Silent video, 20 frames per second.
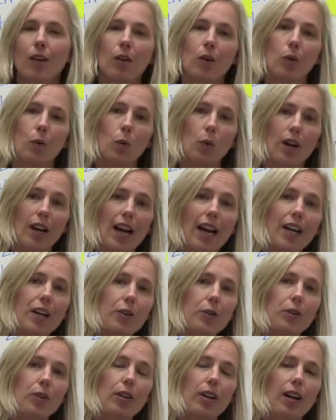When I
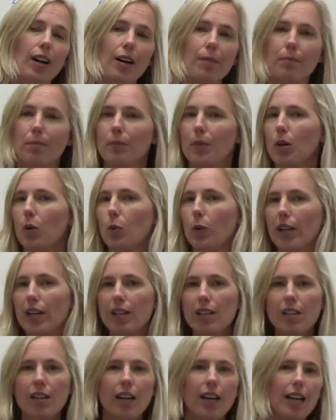grew up, we
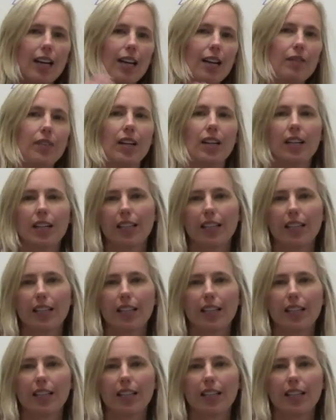didn't have